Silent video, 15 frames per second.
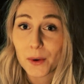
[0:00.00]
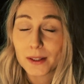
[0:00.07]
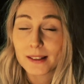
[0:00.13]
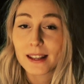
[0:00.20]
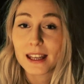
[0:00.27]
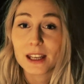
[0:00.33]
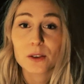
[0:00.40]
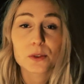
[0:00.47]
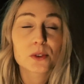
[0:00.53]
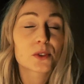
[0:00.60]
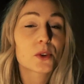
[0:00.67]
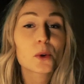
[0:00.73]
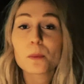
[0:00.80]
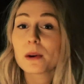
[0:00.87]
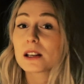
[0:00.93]
and thank you
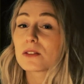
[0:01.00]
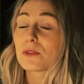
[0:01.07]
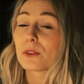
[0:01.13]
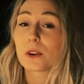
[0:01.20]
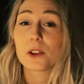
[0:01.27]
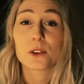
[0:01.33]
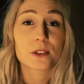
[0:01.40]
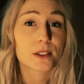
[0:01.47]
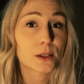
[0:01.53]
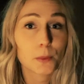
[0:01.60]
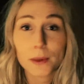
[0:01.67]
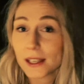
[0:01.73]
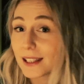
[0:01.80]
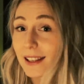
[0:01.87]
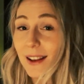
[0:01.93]
so much for your
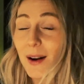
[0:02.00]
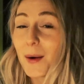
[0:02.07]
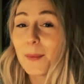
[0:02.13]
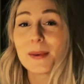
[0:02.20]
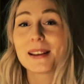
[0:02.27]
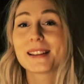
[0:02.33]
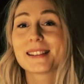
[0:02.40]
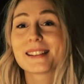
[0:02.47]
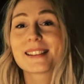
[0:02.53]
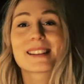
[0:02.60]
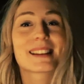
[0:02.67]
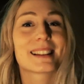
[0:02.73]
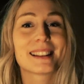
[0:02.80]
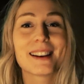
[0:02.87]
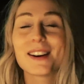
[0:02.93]
sweet comments
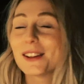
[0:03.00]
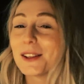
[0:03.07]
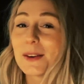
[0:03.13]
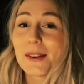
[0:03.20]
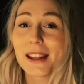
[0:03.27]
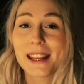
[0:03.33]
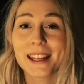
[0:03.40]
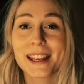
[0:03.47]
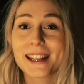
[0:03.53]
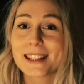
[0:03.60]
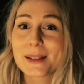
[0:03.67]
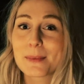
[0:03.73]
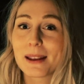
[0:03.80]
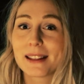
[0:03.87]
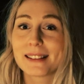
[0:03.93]
and all your
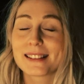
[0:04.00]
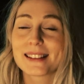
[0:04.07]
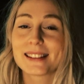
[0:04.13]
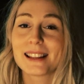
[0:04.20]
engagement.